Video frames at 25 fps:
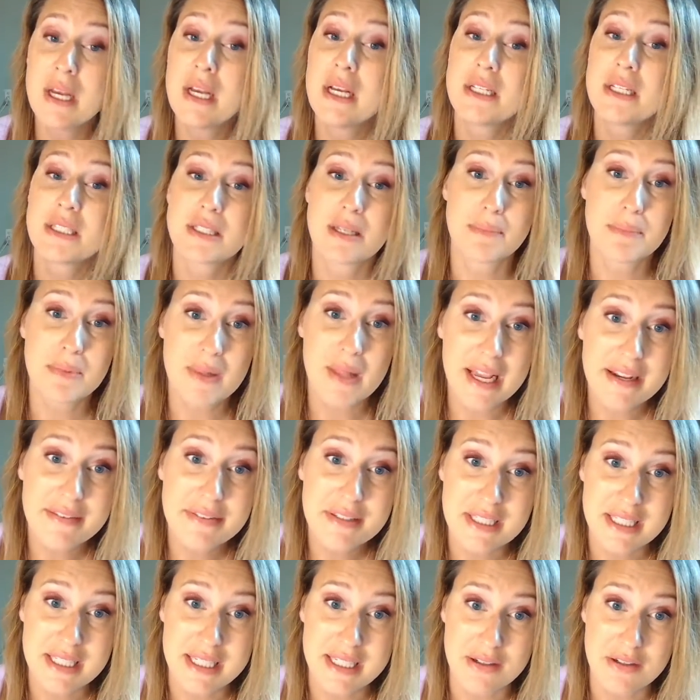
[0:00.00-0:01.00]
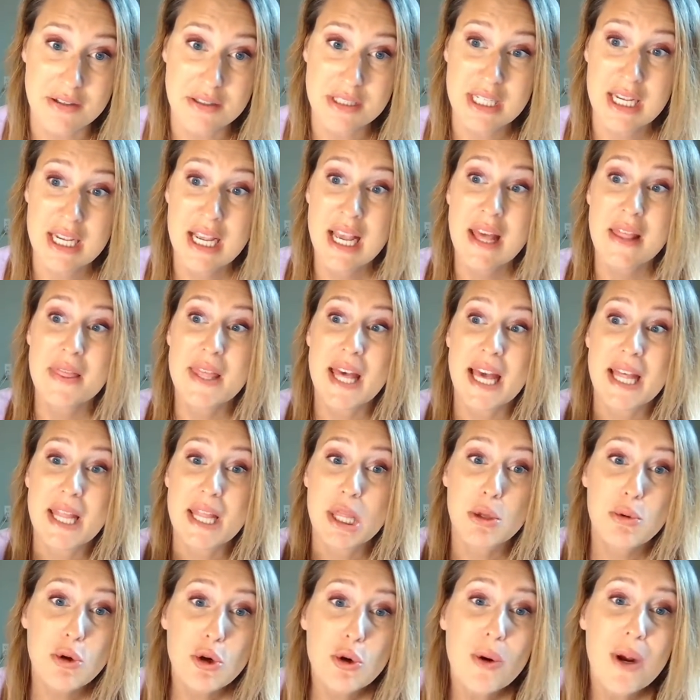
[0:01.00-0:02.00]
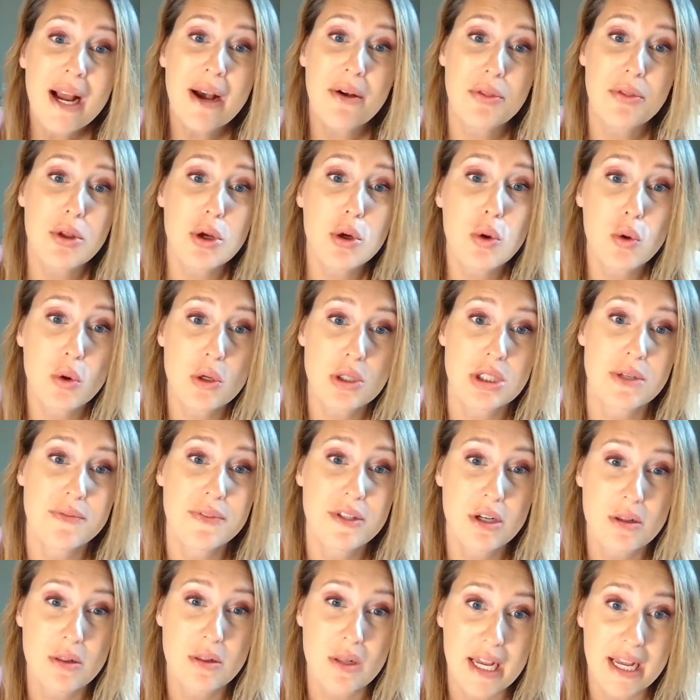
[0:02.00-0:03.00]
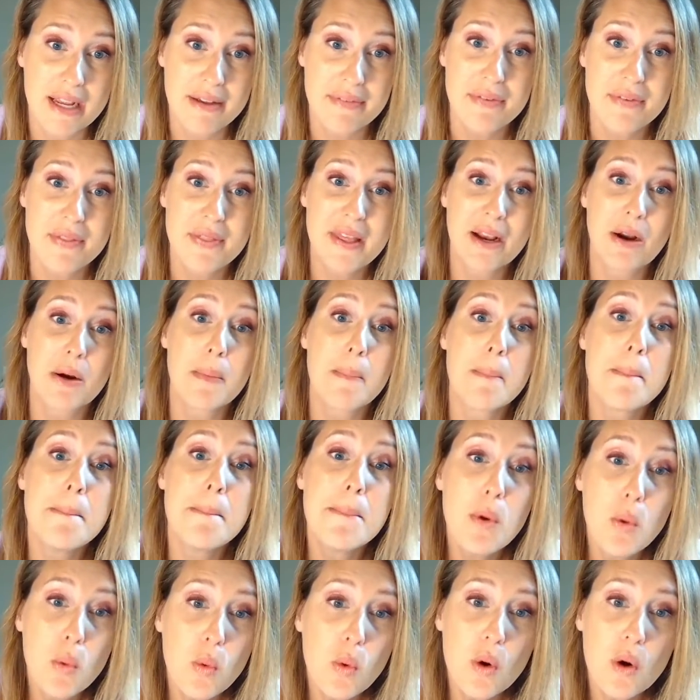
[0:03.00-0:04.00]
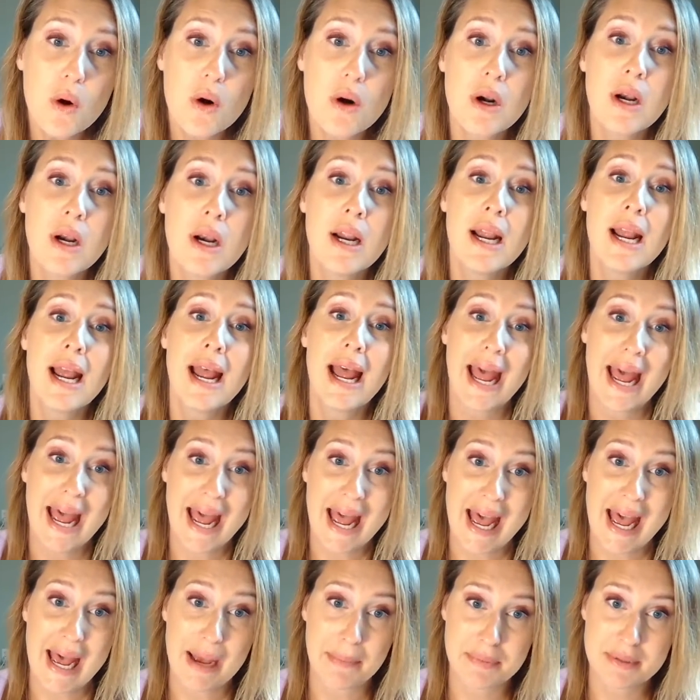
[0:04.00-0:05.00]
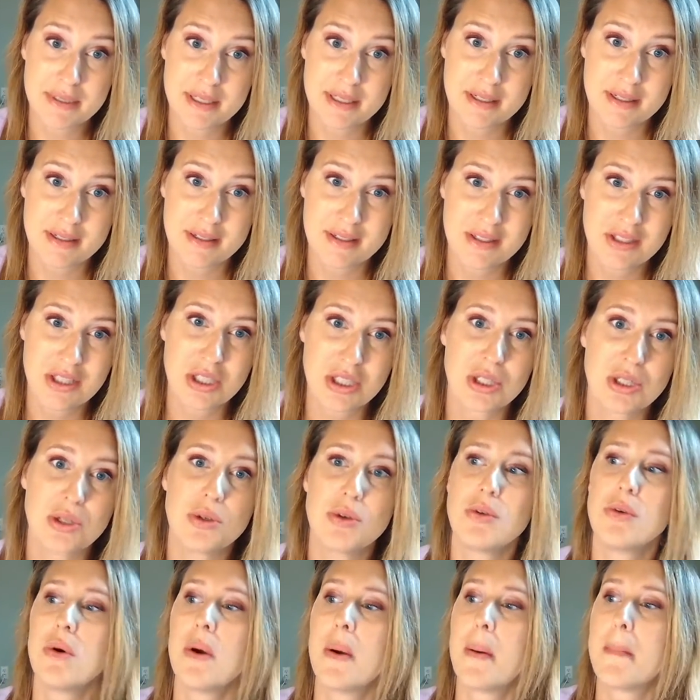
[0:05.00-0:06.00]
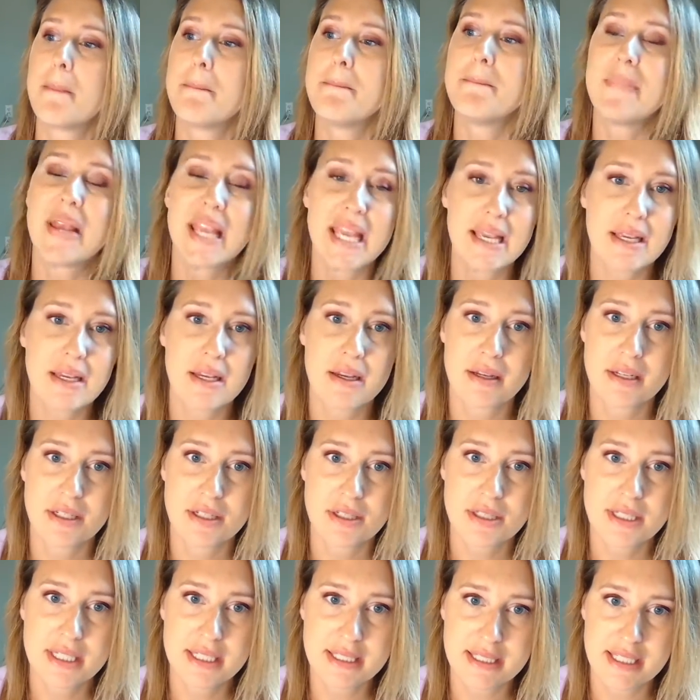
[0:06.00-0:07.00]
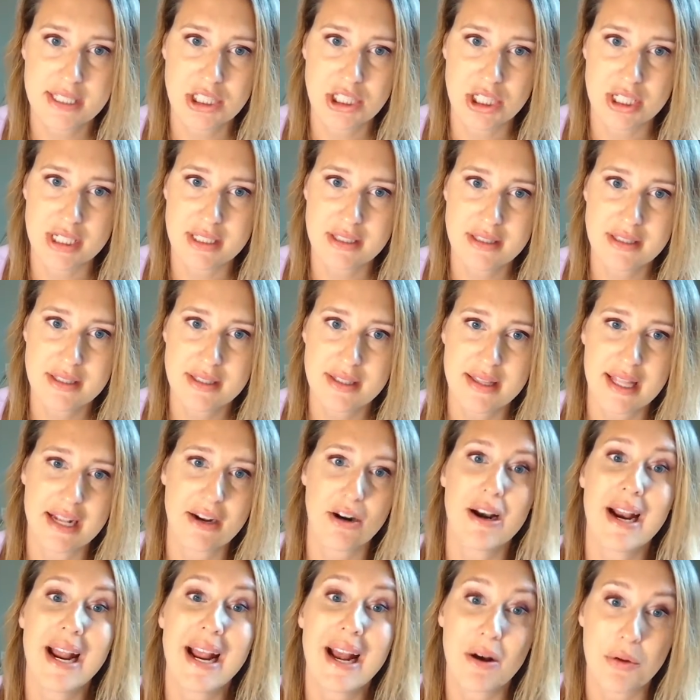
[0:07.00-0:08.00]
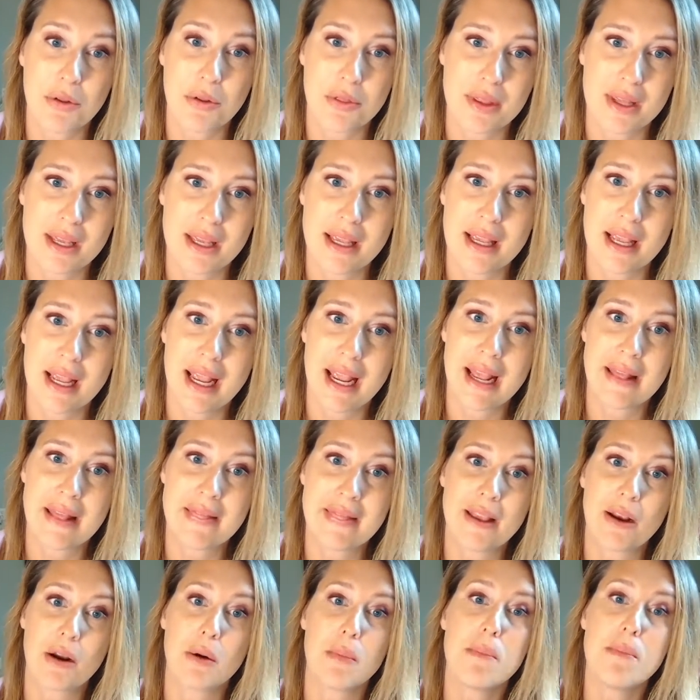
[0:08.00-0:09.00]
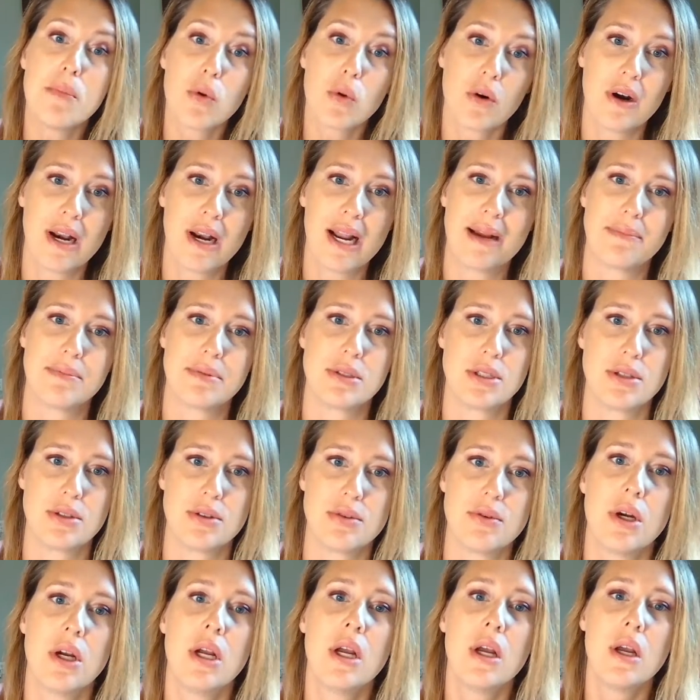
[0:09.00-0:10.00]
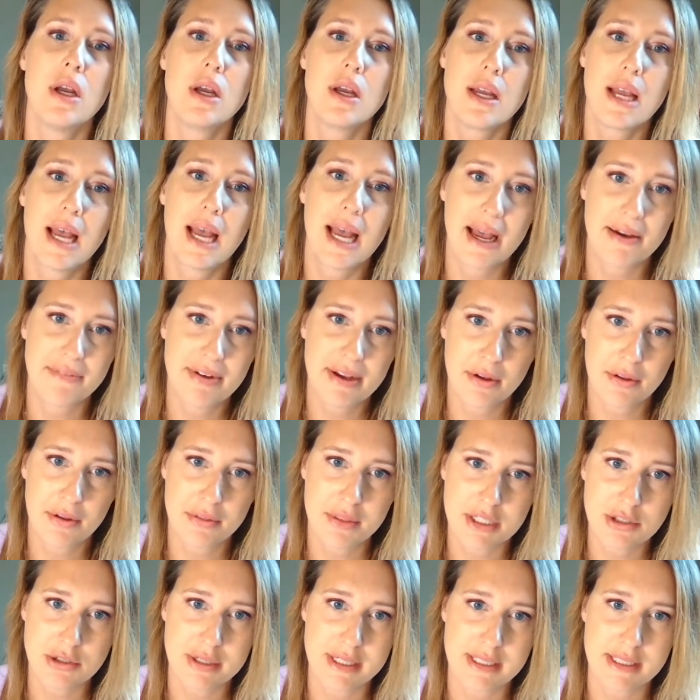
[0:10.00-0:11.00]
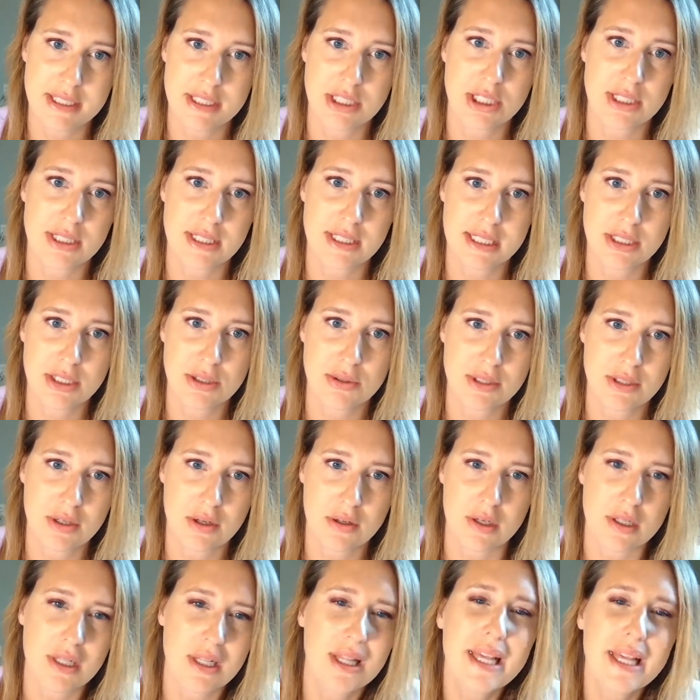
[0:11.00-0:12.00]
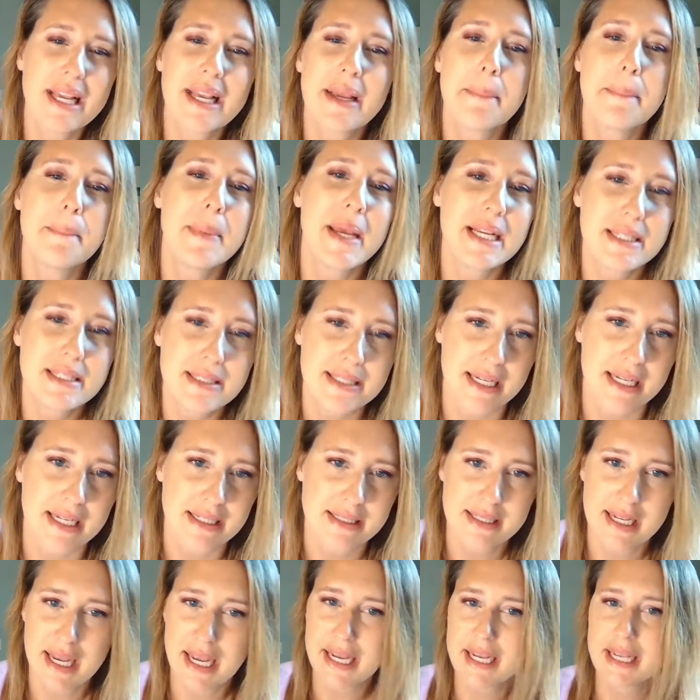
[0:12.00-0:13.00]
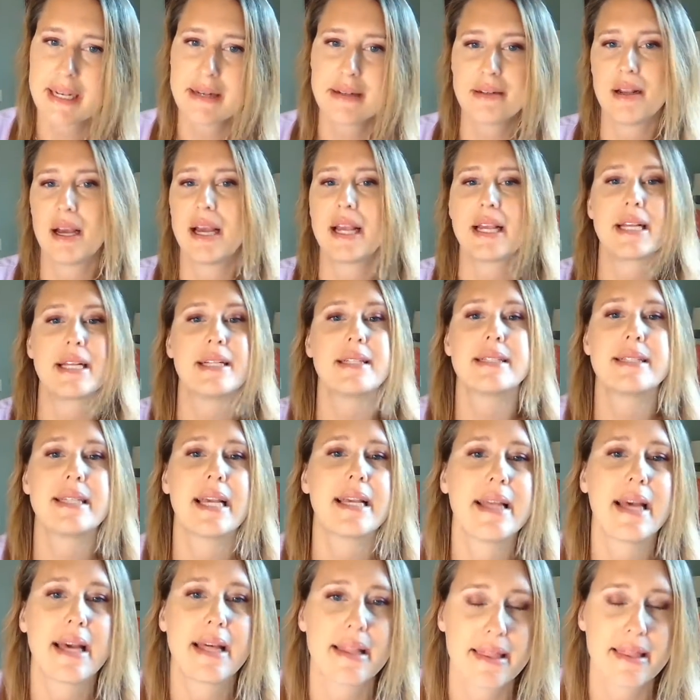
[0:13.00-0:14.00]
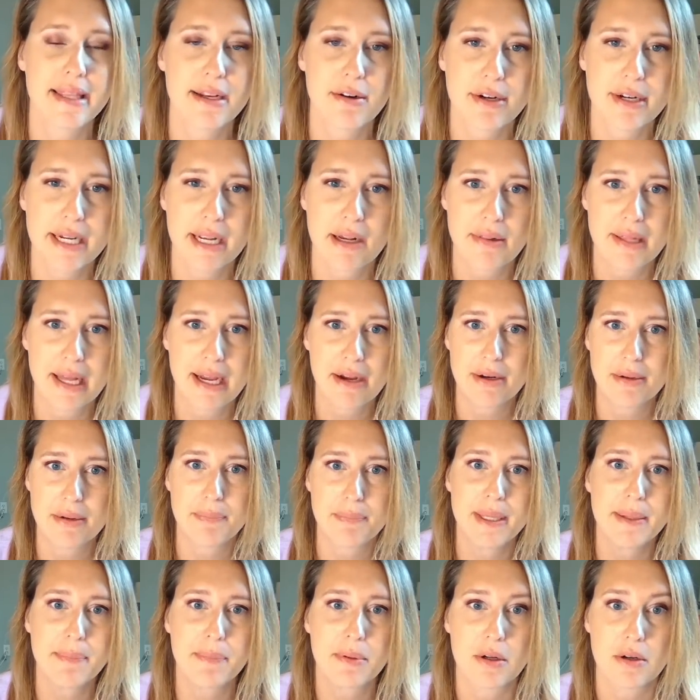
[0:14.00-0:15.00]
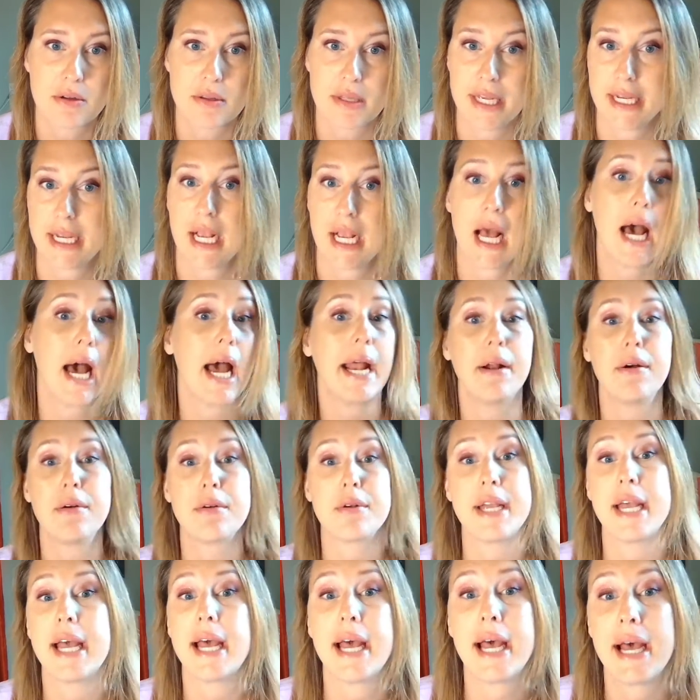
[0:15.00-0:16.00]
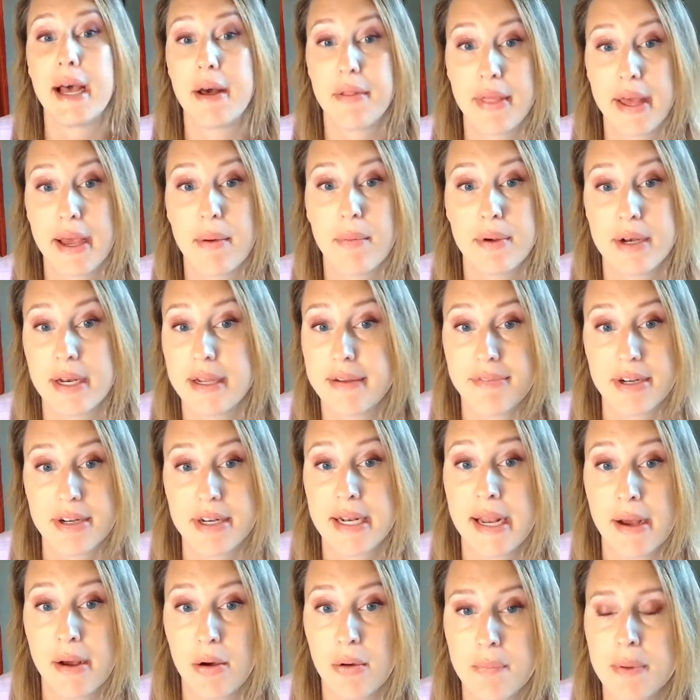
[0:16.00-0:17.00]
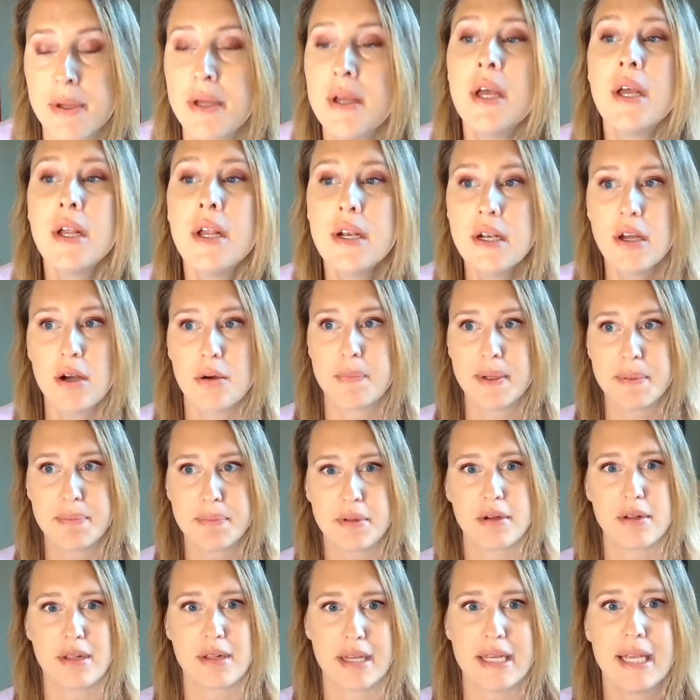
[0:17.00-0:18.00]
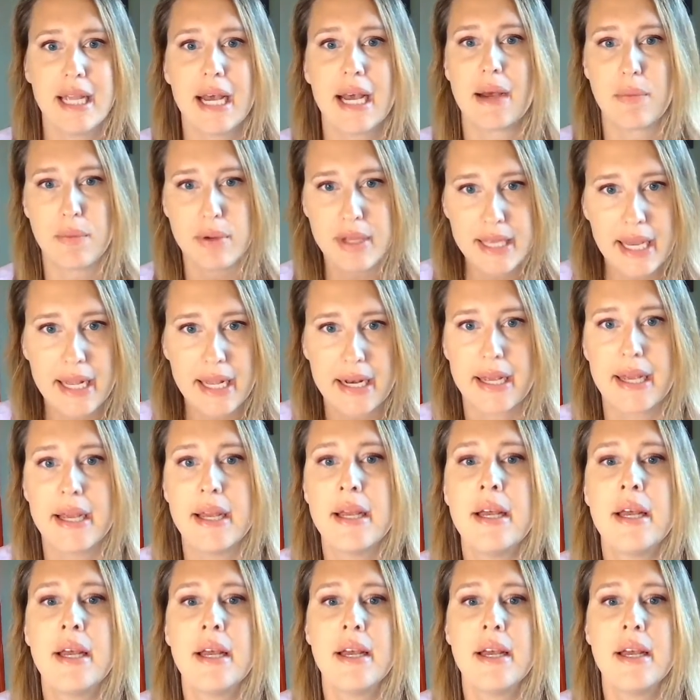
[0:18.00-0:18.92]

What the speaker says: some life skills that throughout the course of their life, they are more apt to make decisions that are healthy, and they are more apt to have healthy transitions into adulthood. Like, it makes sense. I can say that theory out loud and people aren't like, I don't get how that would even help. No, people are like, yeah, we get it.